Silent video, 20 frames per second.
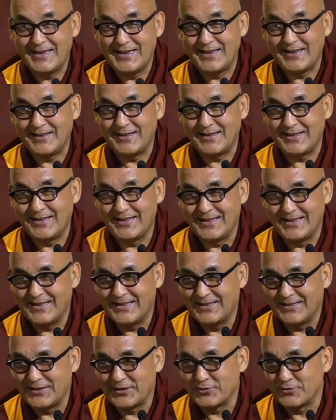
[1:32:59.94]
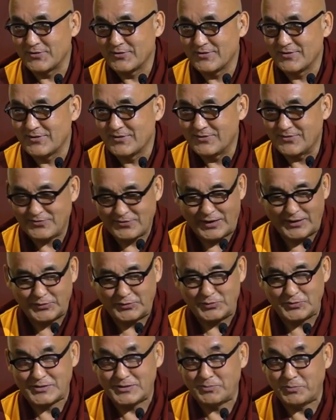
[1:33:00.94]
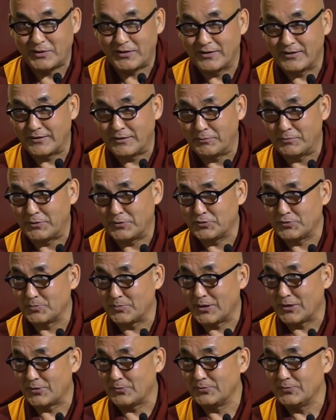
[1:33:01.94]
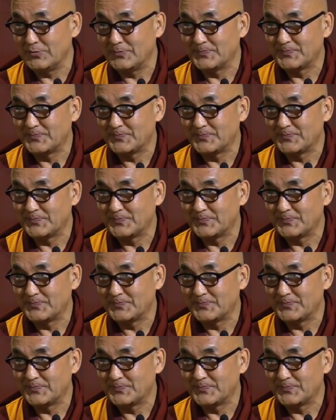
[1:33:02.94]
And then trying to speak a little bit tomorrow.